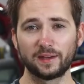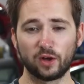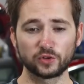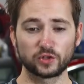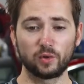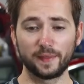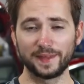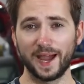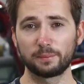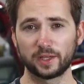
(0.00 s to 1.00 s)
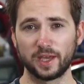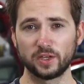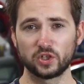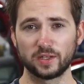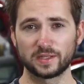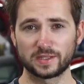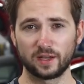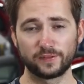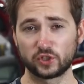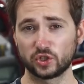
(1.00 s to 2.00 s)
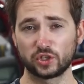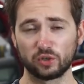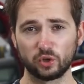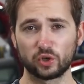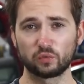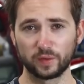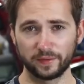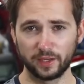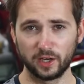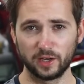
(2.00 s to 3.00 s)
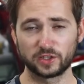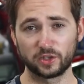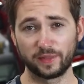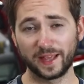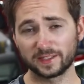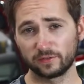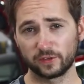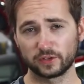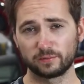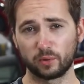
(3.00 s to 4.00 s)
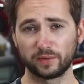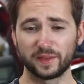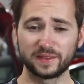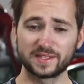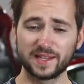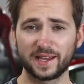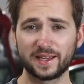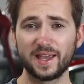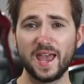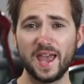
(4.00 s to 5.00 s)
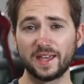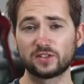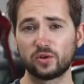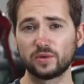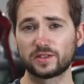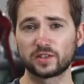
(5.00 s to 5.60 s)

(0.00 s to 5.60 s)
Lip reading: also on the application itself, it's just gonna look really good. So that's the first important thing. The second is who's